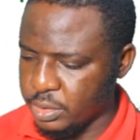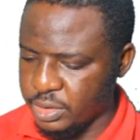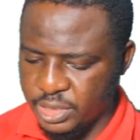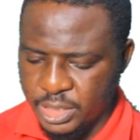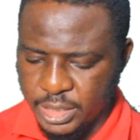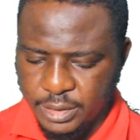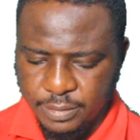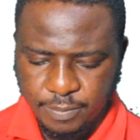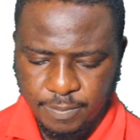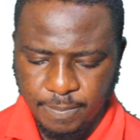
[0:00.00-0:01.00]

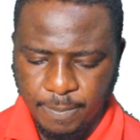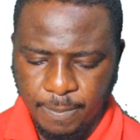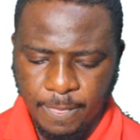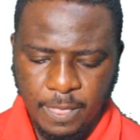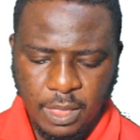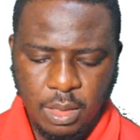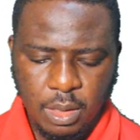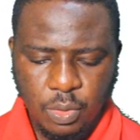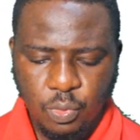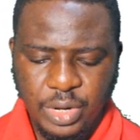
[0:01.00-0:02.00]
C,
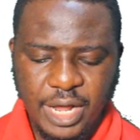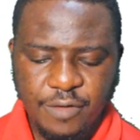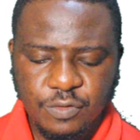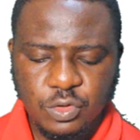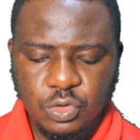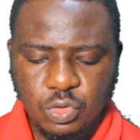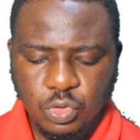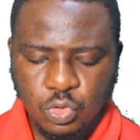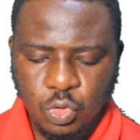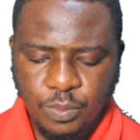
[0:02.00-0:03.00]
we have
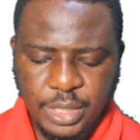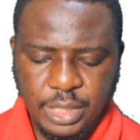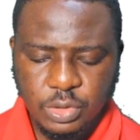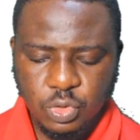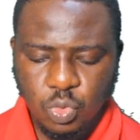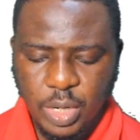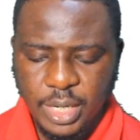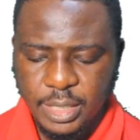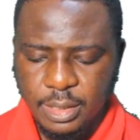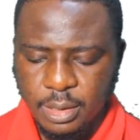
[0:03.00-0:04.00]
2b
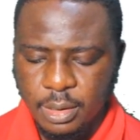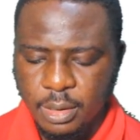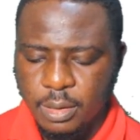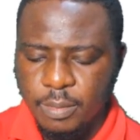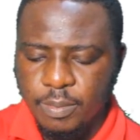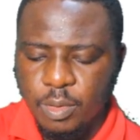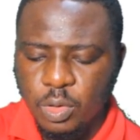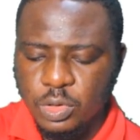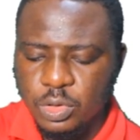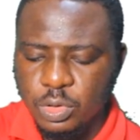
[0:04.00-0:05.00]
squared
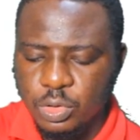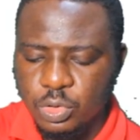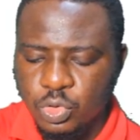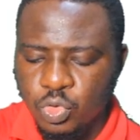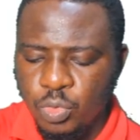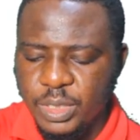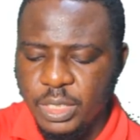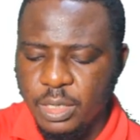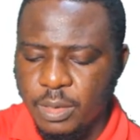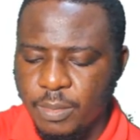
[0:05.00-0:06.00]
plus
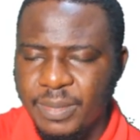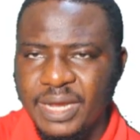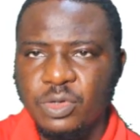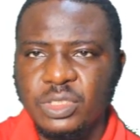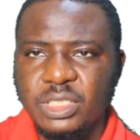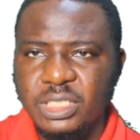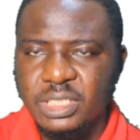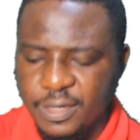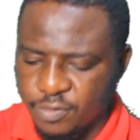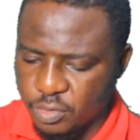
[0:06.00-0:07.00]
2b minus
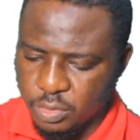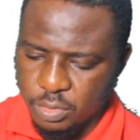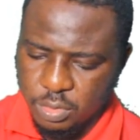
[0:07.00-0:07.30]
7.